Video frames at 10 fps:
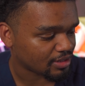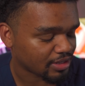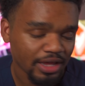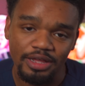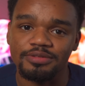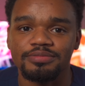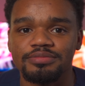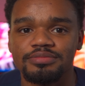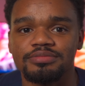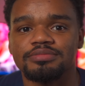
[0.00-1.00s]
yeah,
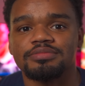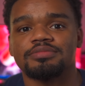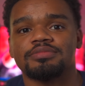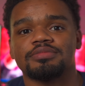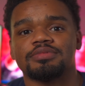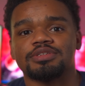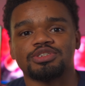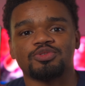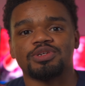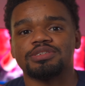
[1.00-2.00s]
the
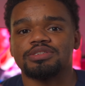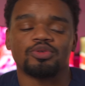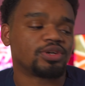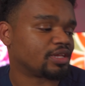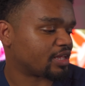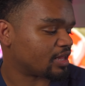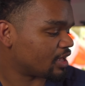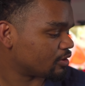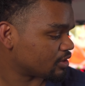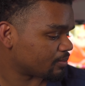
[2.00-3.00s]
Sonys don't get that
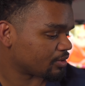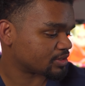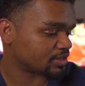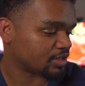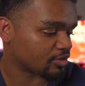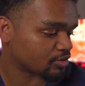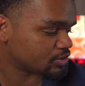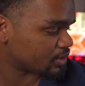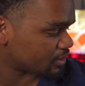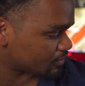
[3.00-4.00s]
loud compared to the other
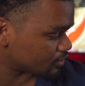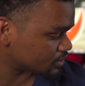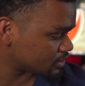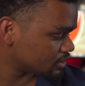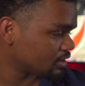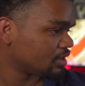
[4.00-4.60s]
two headphones.